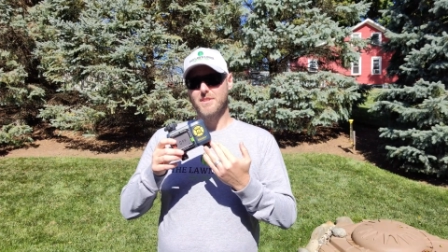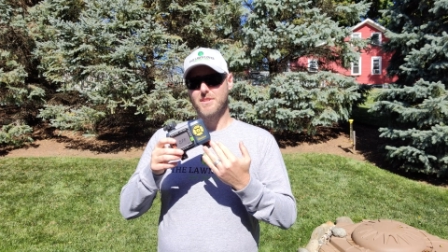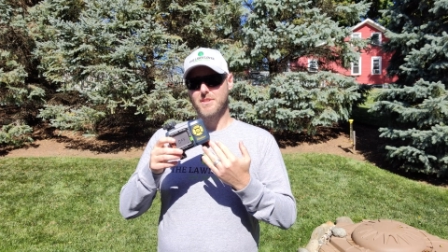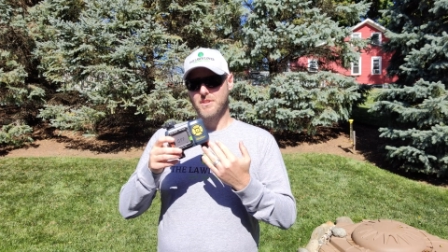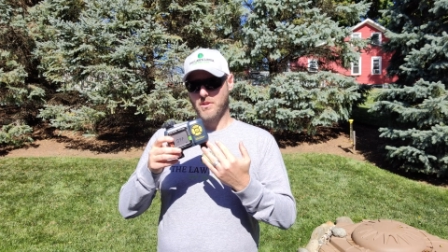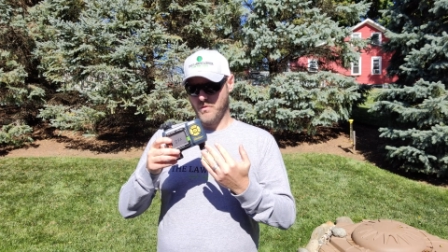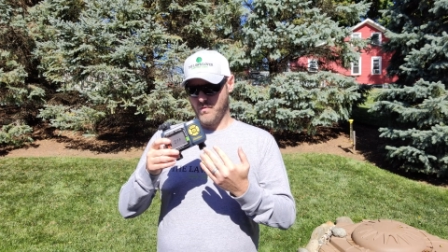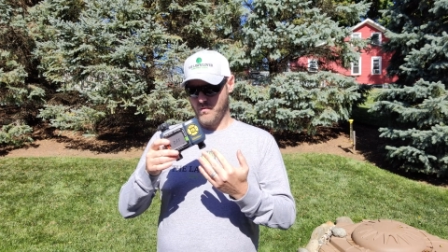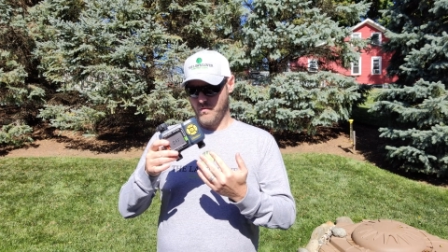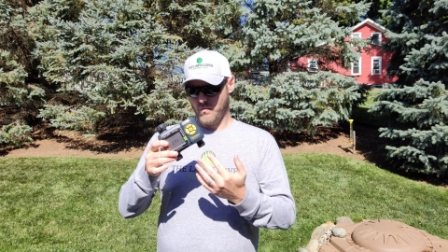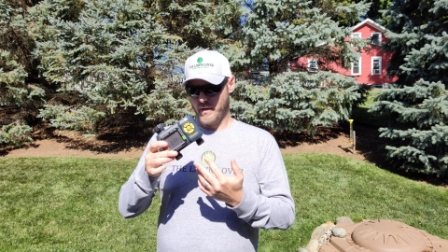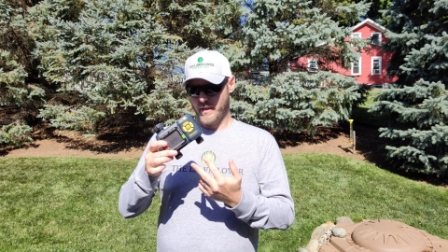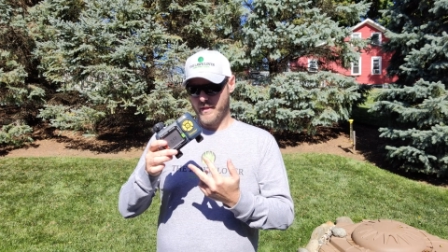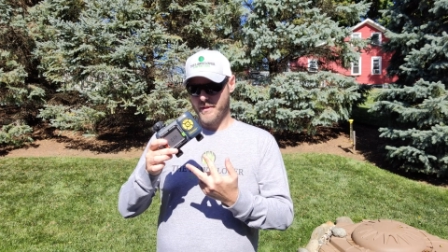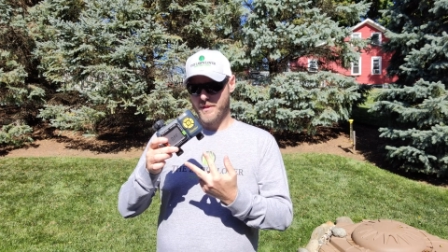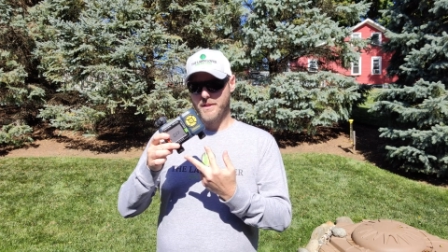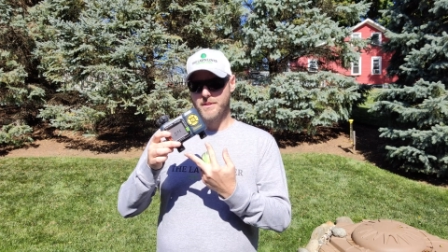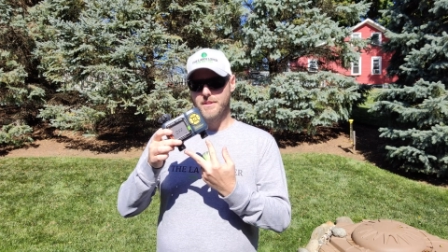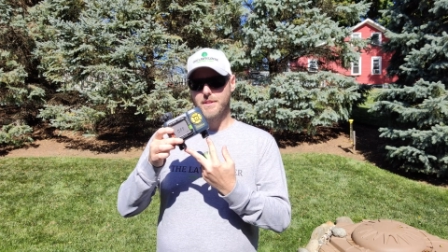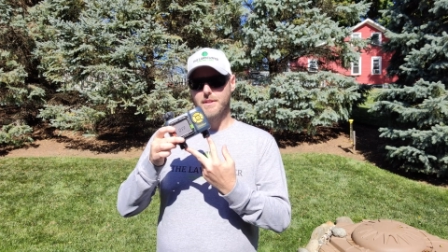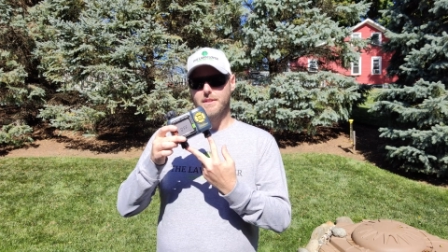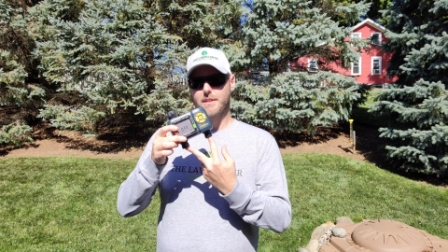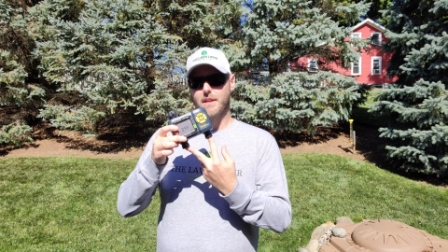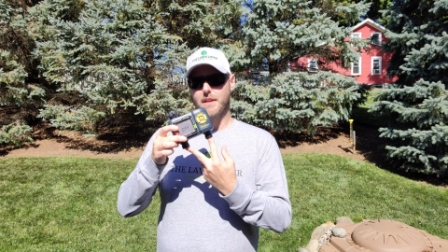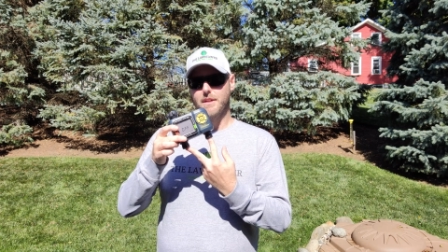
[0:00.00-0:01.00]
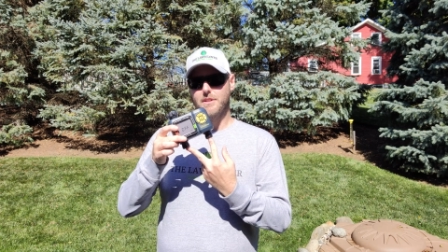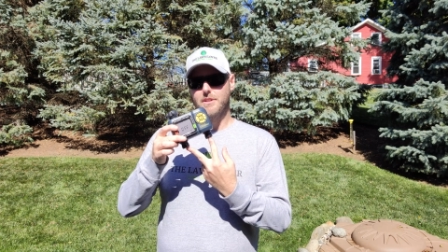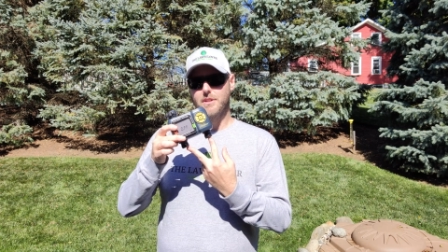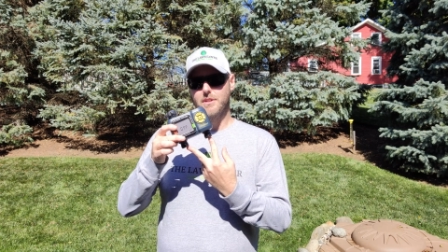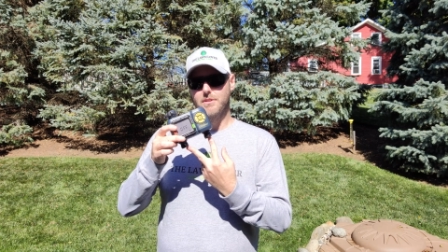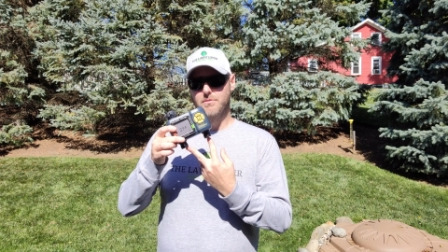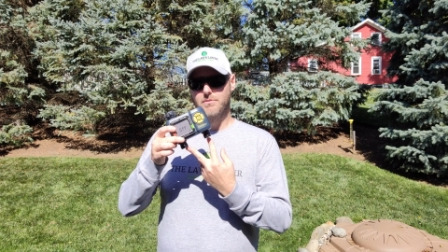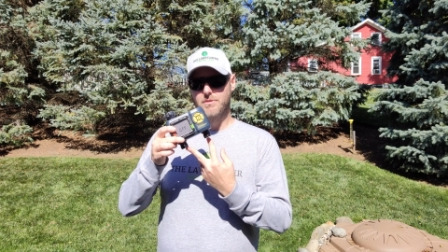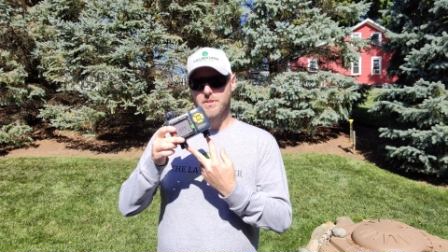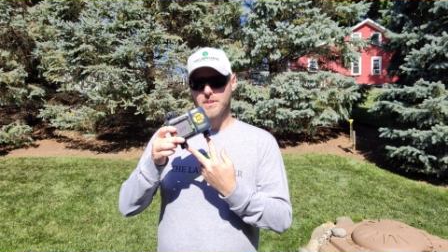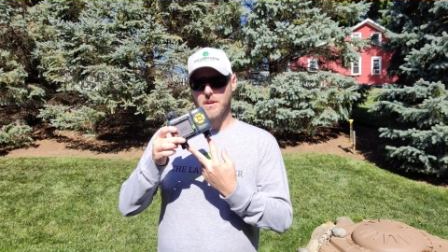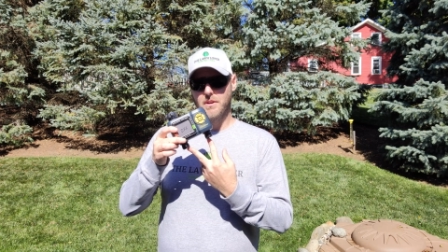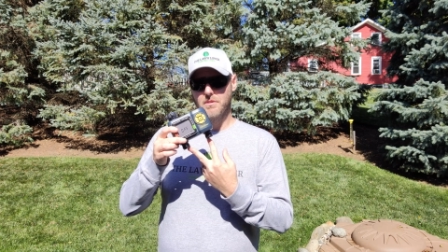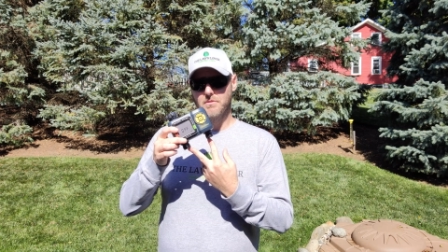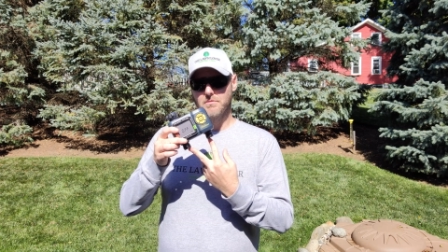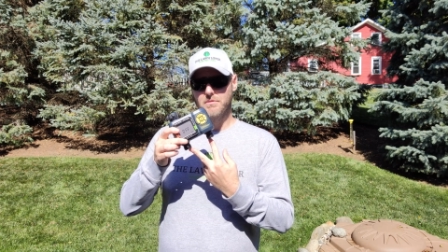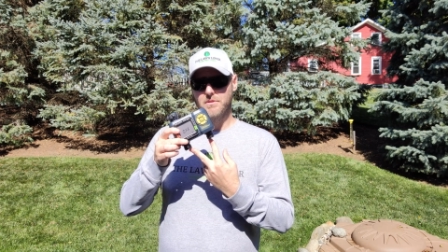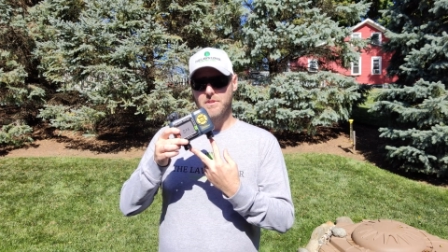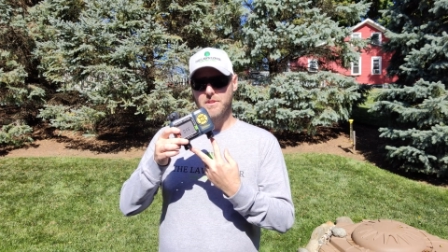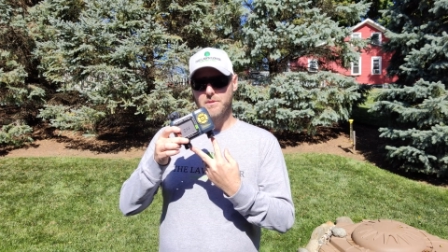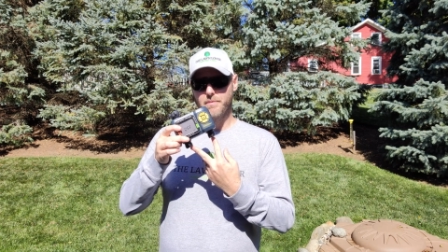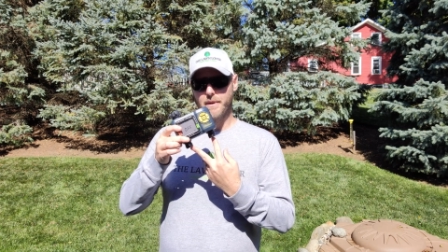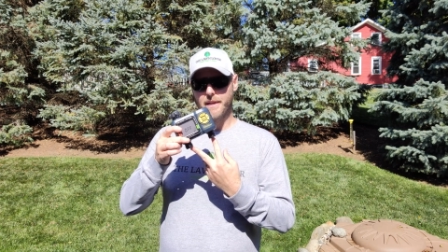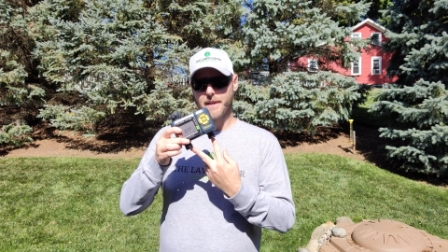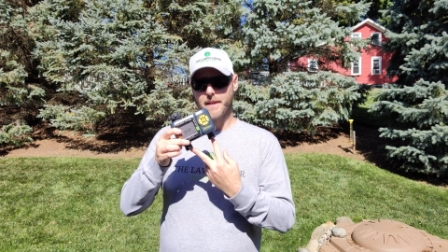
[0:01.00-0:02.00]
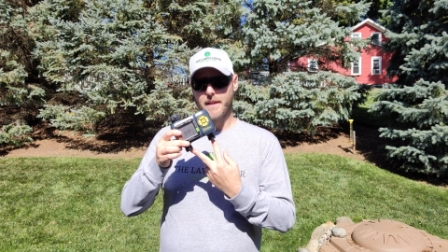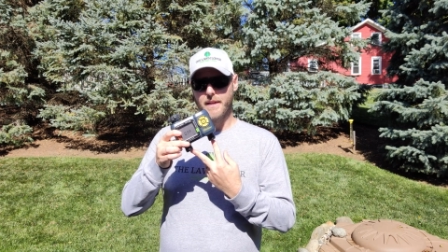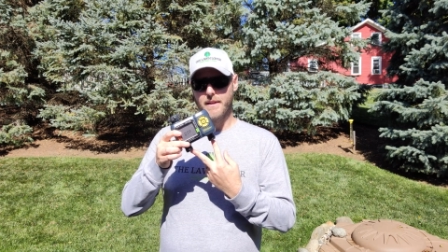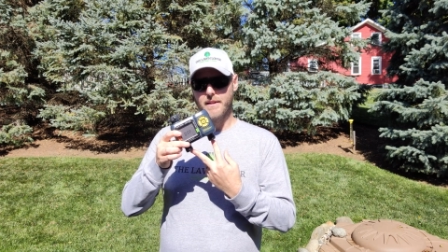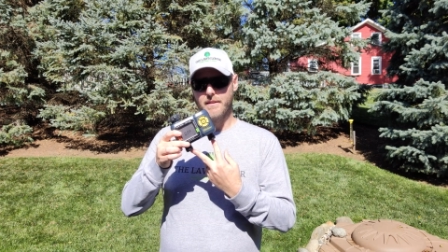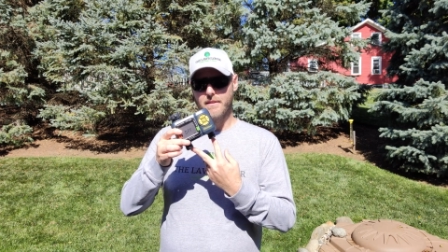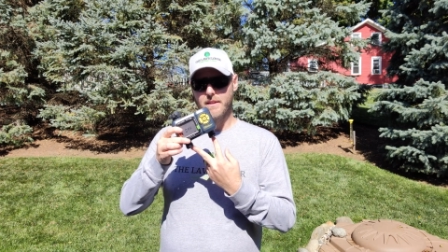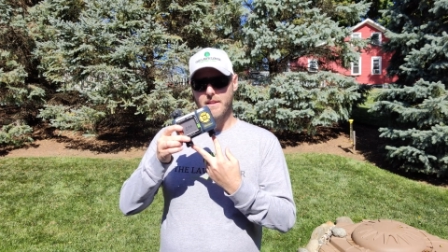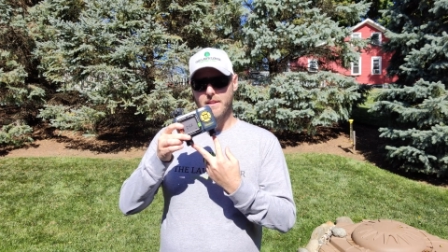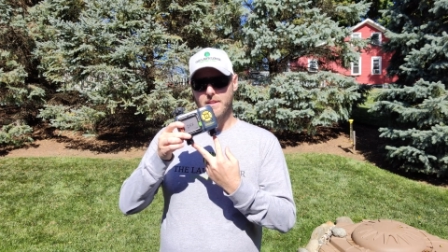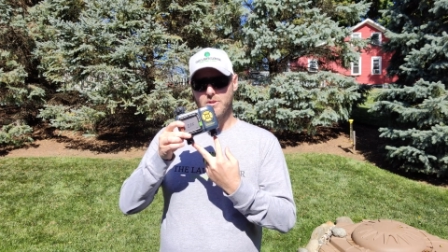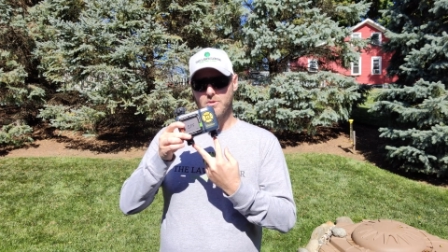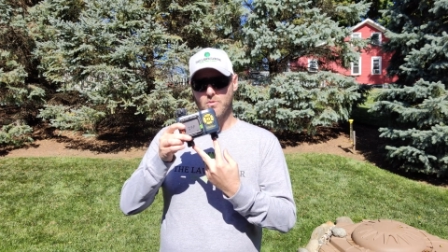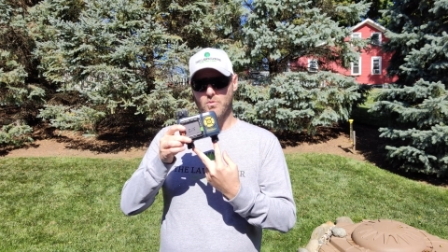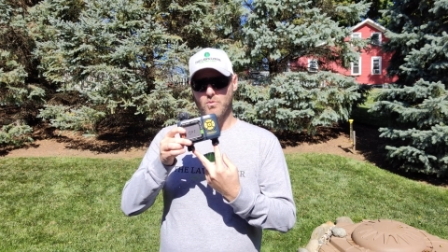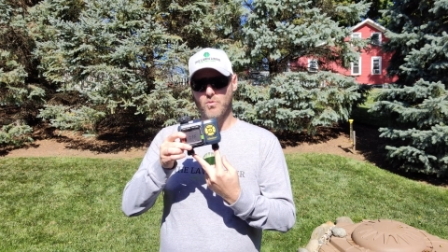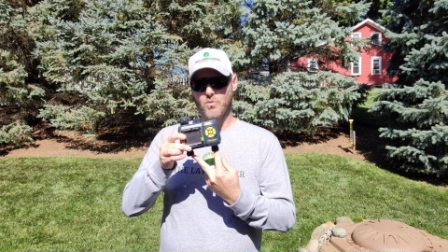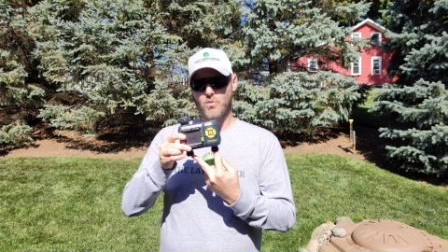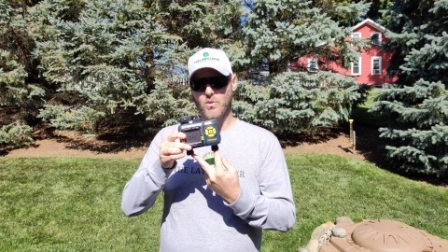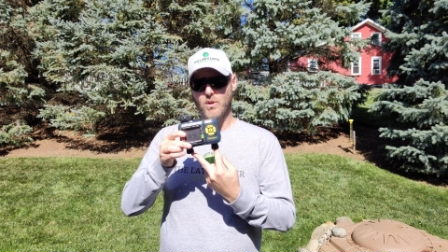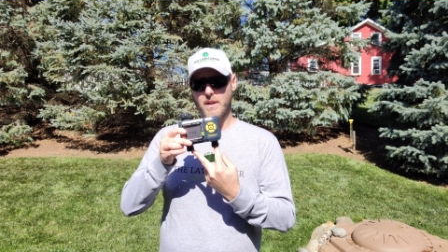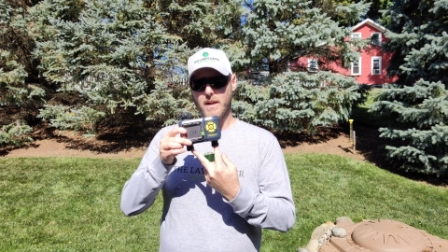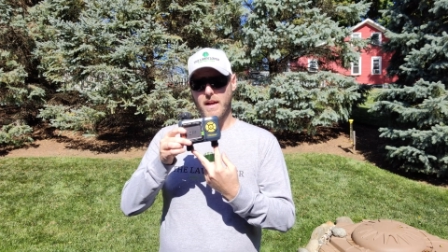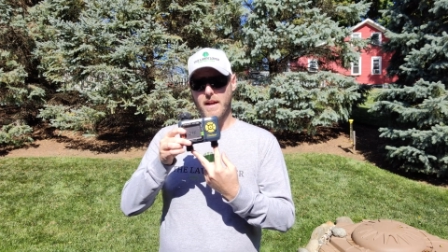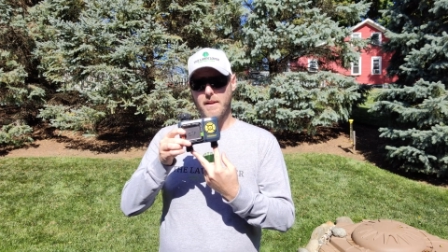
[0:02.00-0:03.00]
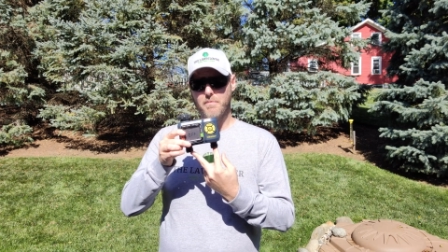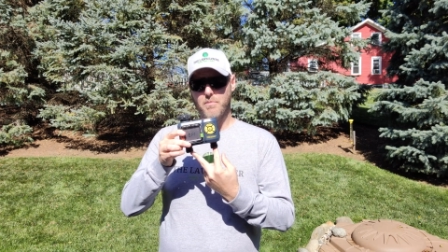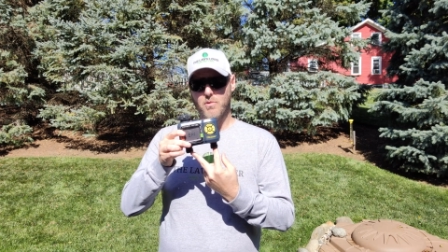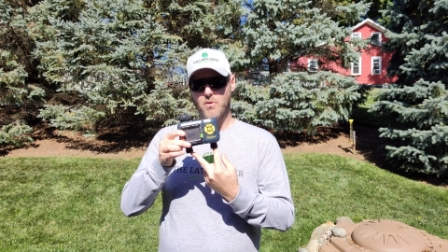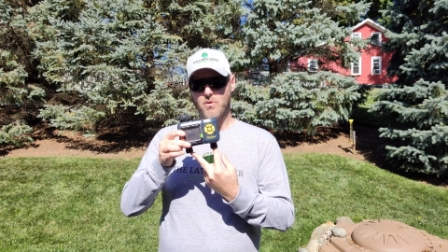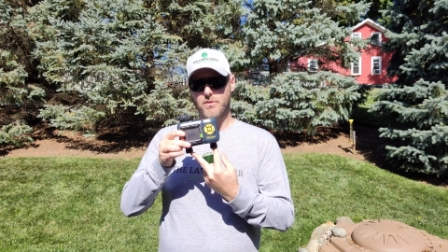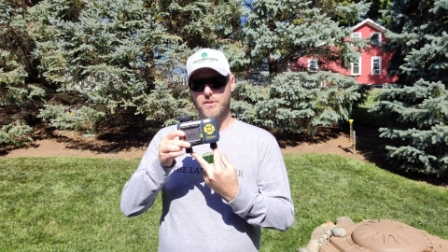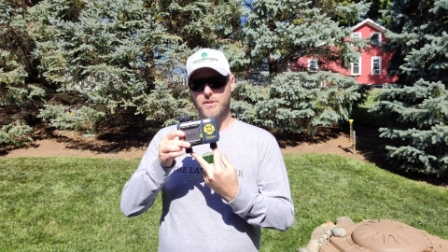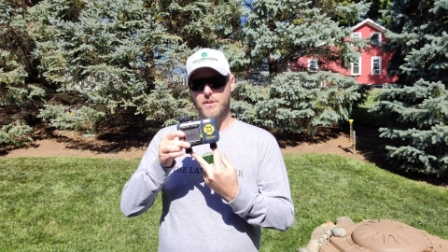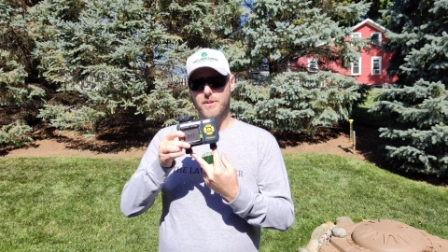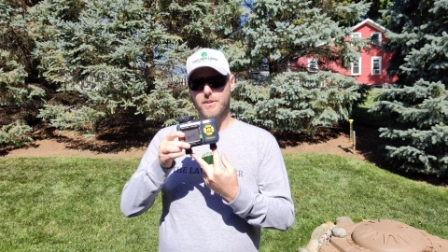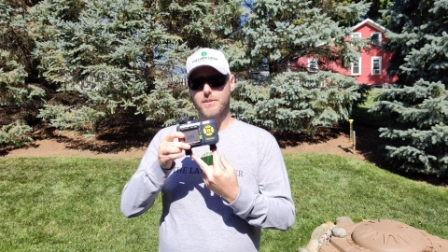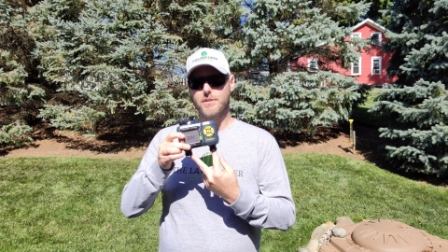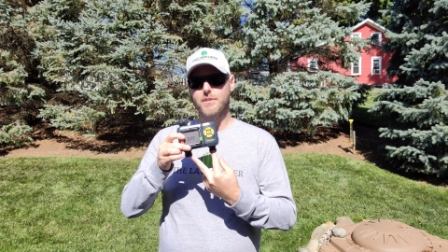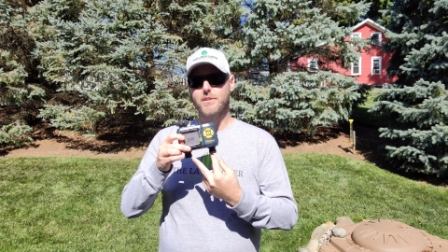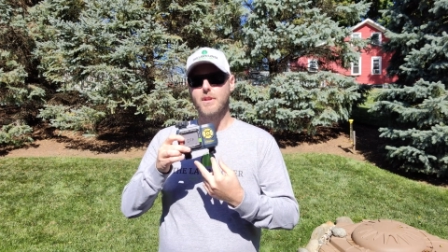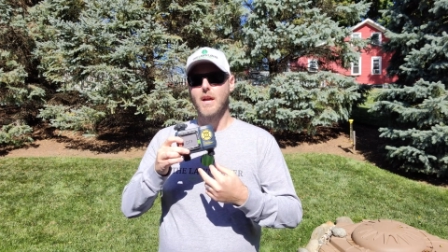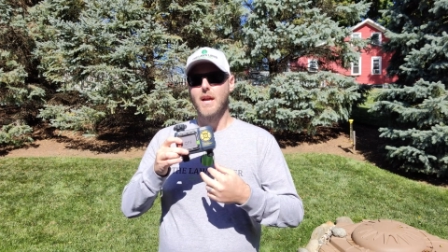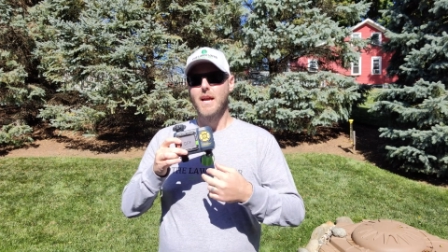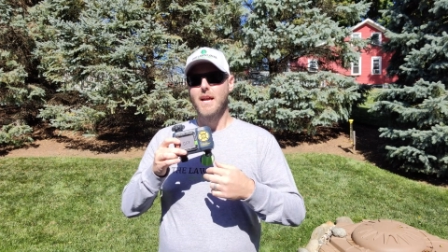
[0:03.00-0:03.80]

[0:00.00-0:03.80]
So this is a 2-zone spigot, is one I purchased.